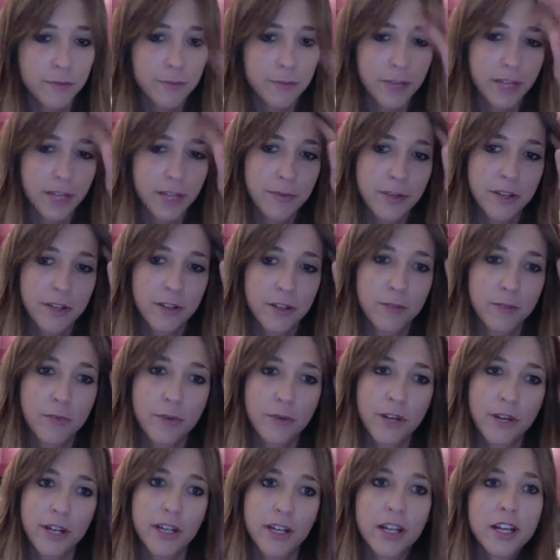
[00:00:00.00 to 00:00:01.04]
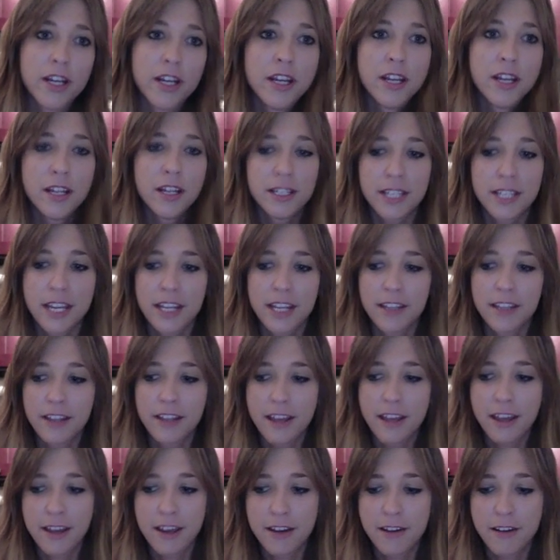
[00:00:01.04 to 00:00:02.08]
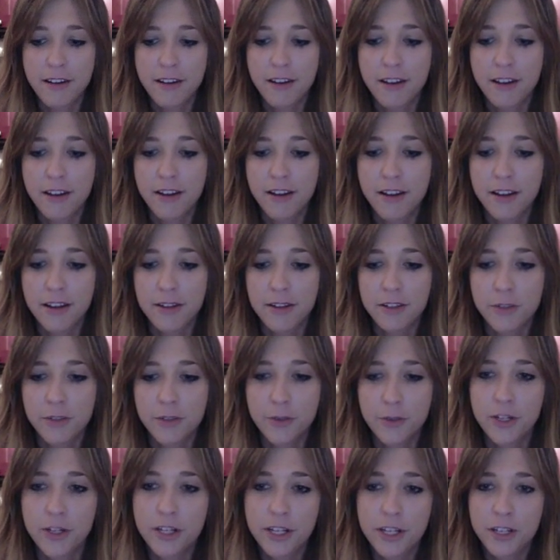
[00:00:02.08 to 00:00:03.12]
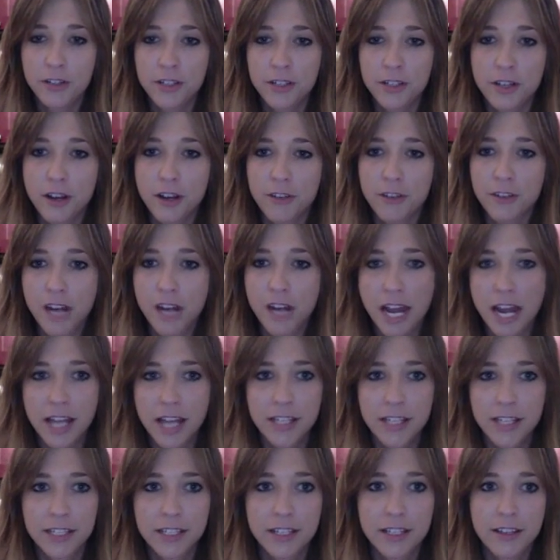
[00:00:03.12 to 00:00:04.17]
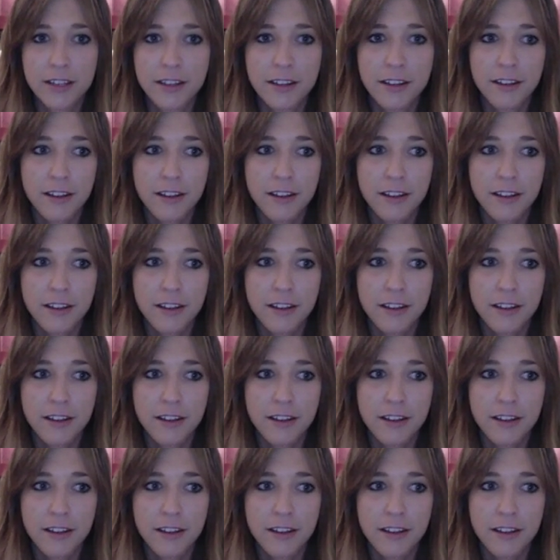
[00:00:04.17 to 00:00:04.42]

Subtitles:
Blake made a good point saying that Twitter didn't used to offer ads.